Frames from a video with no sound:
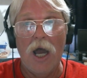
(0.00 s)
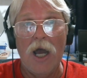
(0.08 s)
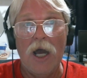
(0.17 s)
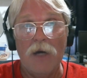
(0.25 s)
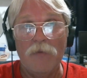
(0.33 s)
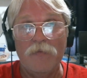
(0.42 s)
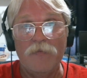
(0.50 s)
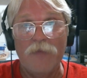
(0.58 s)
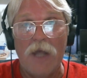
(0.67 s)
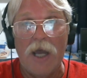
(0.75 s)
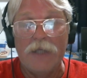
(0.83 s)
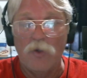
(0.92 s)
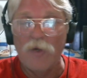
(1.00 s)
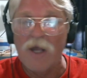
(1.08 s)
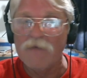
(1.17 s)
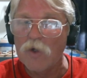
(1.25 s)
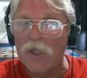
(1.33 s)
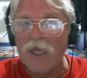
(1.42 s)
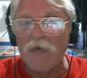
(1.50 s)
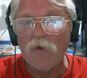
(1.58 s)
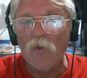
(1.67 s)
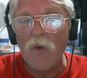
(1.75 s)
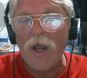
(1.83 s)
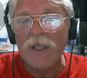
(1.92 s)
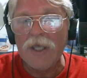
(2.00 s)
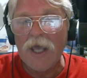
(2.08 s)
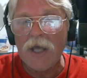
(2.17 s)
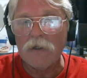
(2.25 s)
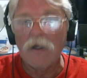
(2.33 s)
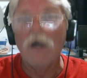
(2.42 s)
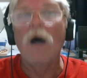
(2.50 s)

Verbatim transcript: Um, I don't have a giveaway yet.